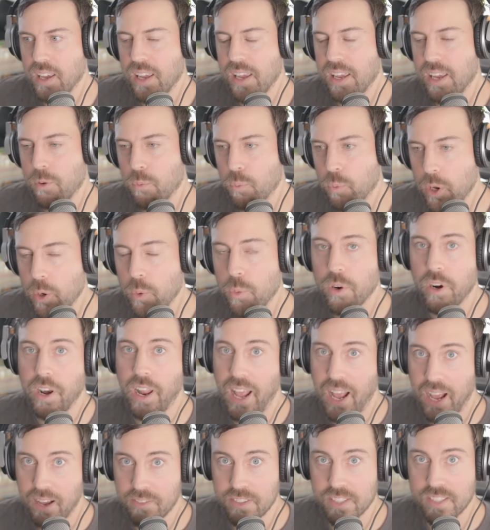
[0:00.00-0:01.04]
and we were to
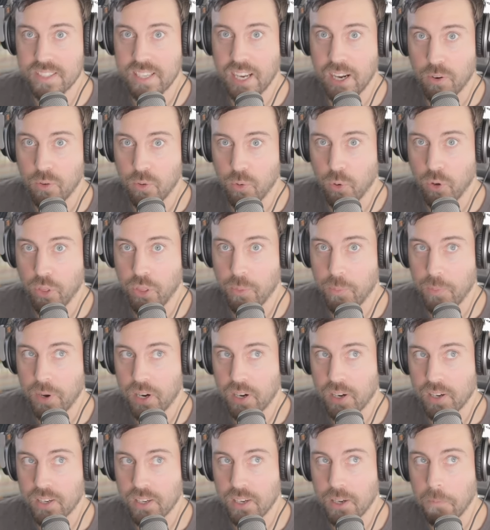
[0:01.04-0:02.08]
have a Stout in North
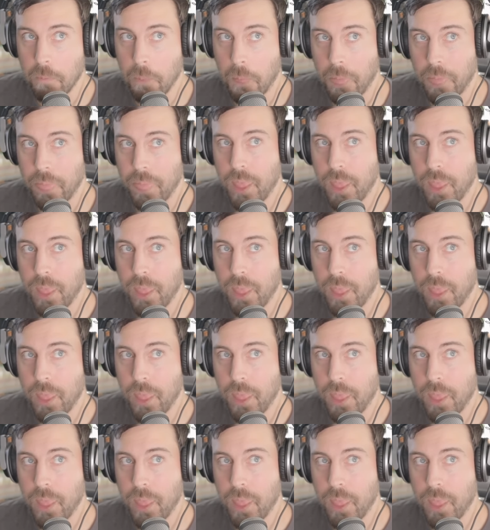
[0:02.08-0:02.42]
America,